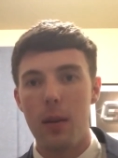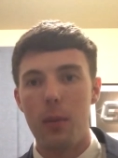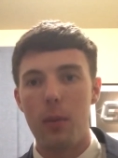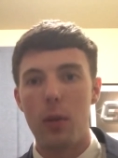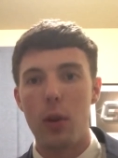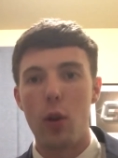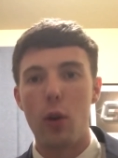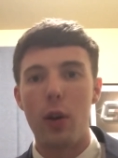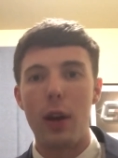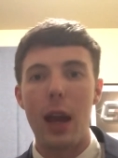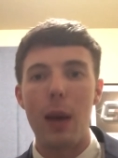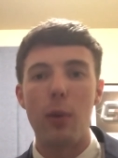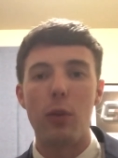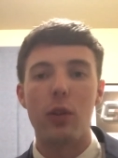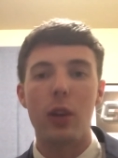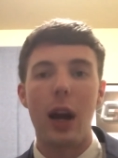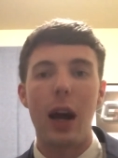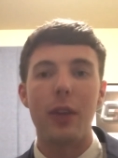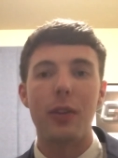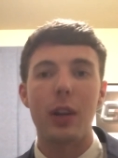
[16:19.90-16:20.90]
Notre Dame,
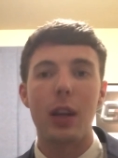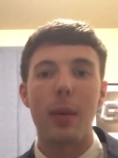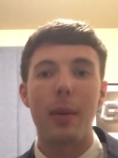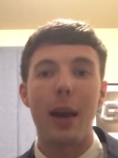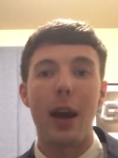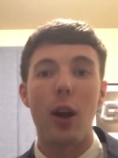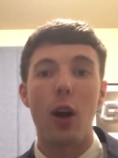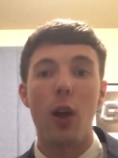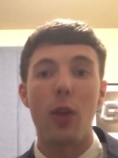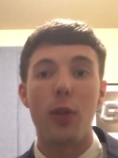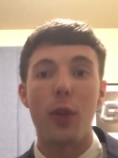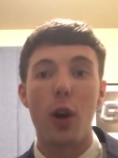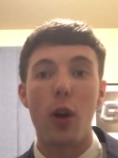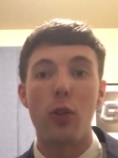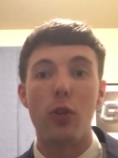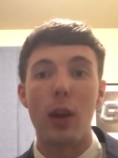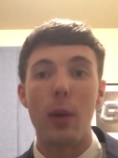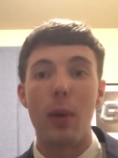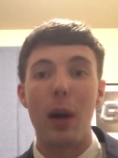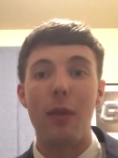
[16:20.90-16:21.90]
Wisconsin coming out on
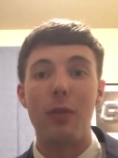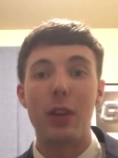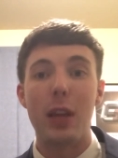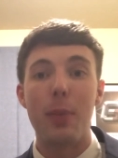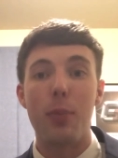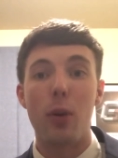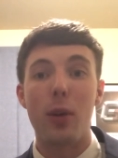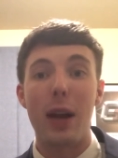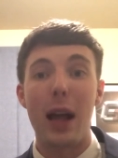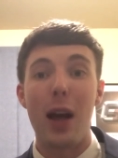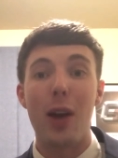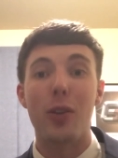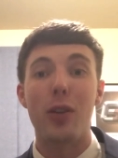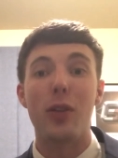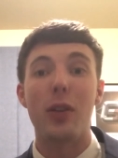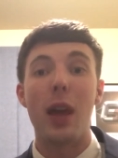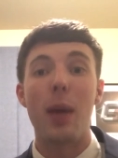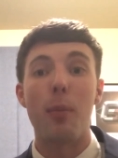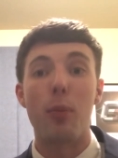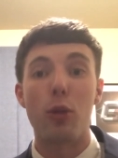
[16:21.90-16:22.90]
Thursday. We'll have deeper
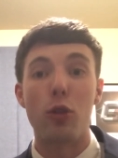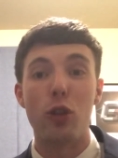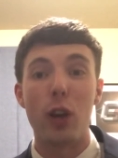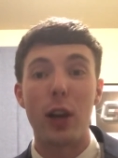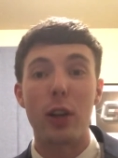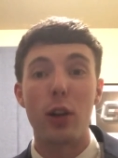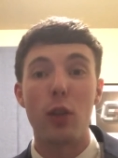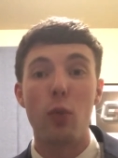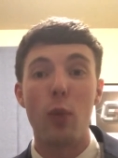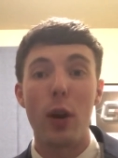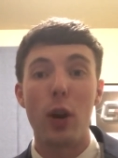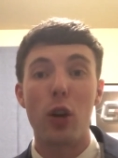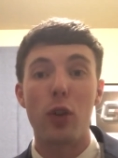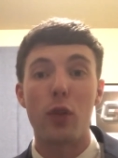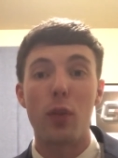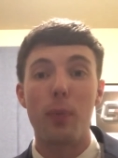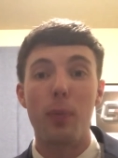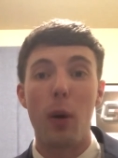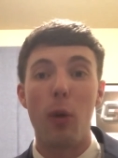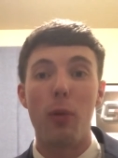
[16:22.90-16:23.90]
analysis and projected
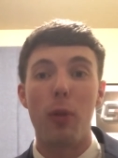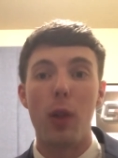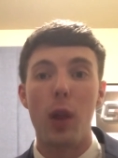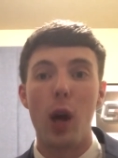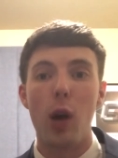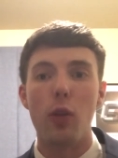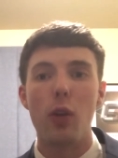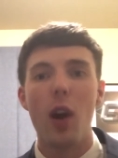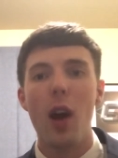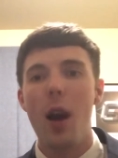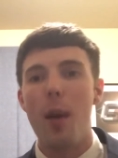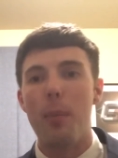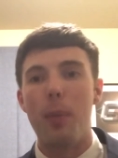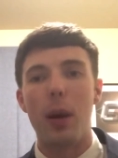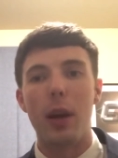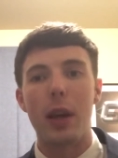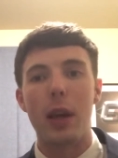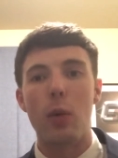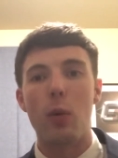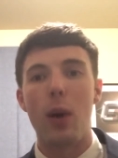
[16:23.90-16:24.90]
winners for both of those.
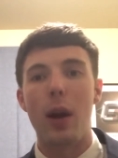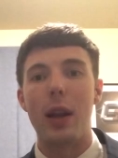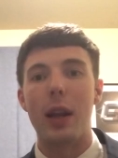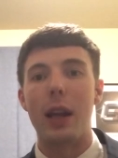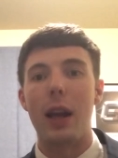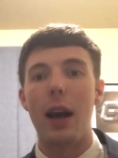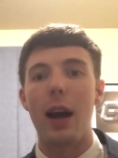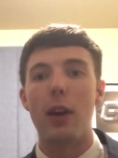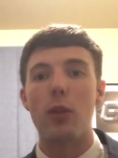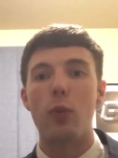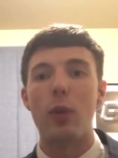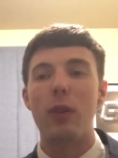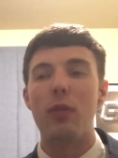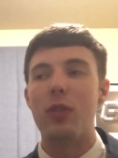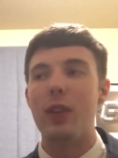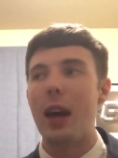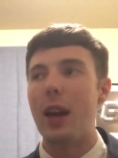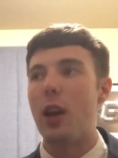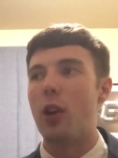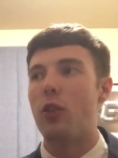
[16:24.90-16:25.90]
But get ready, guys. We've
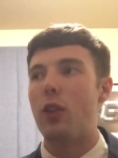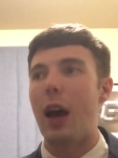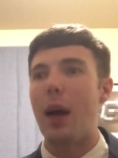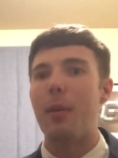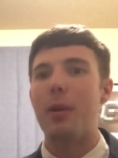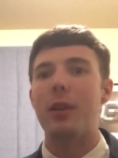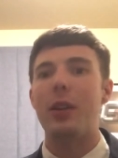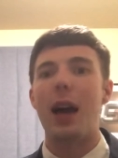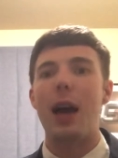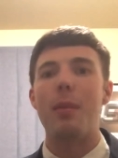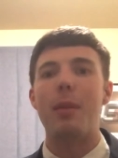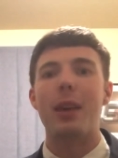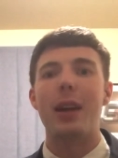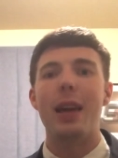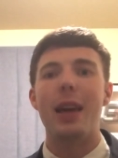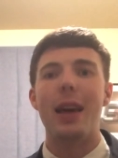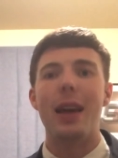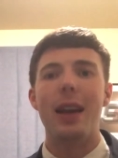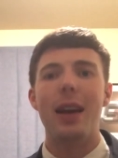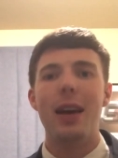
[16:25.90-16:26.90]
said it time and time
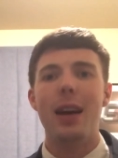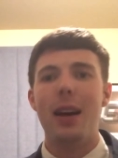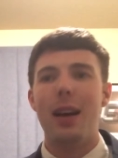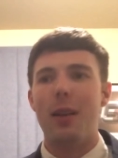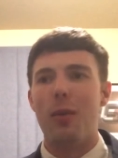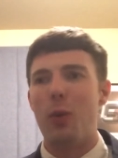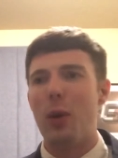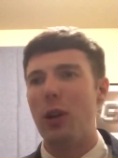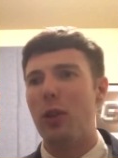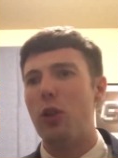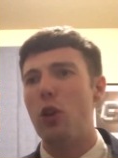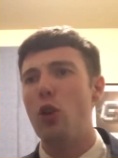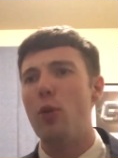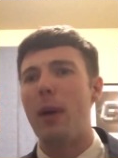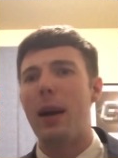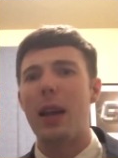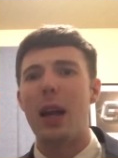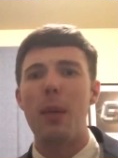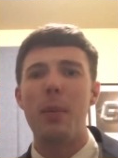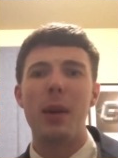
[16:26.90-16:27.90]
again. Week two
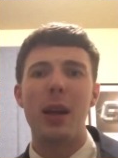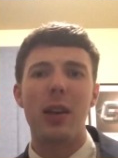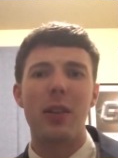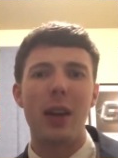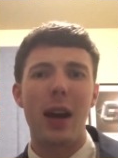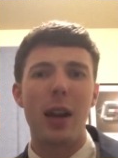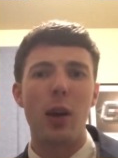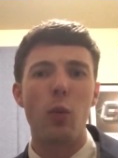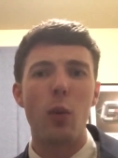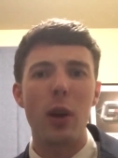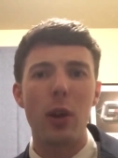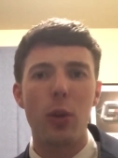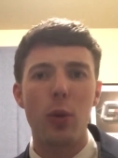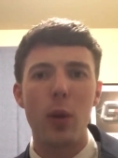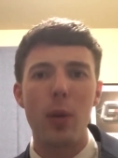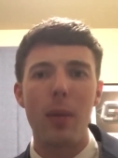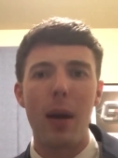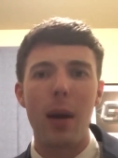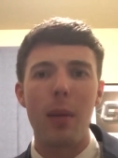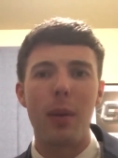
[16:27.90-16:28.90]
might not be exciting. Week
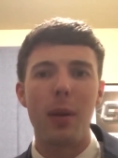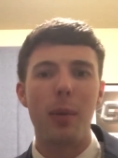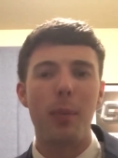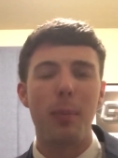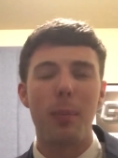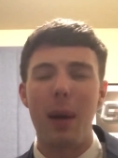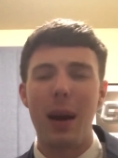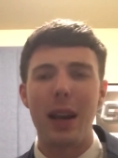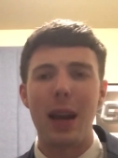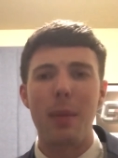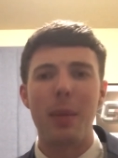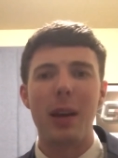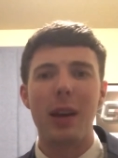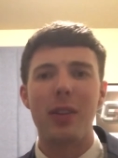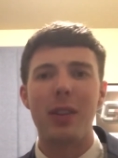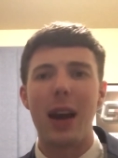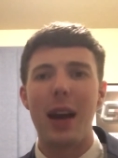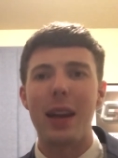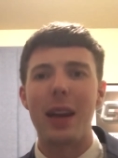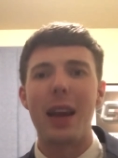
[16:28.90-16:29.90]
three might, be, might not be
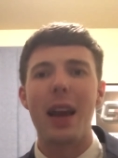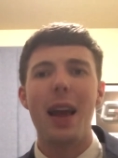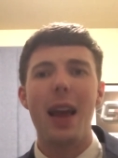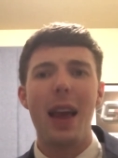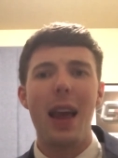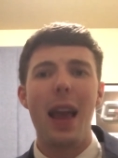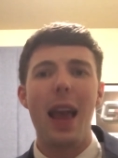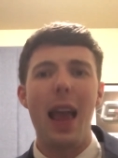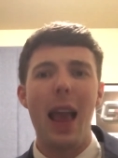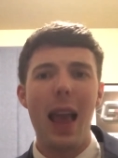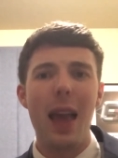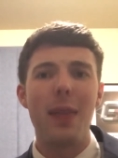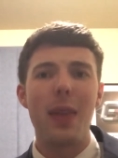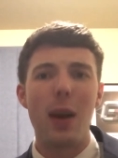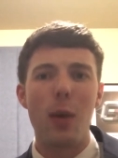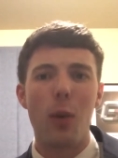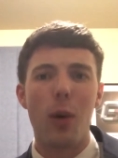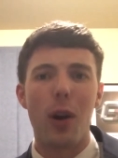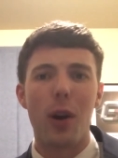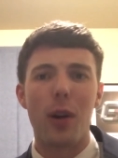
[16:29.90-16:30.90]
exciting. And
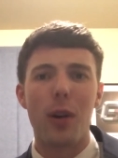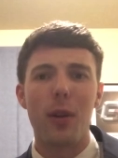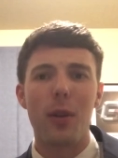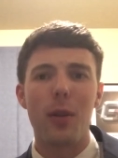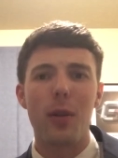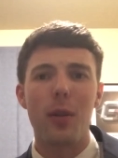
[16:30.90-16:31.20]
they were.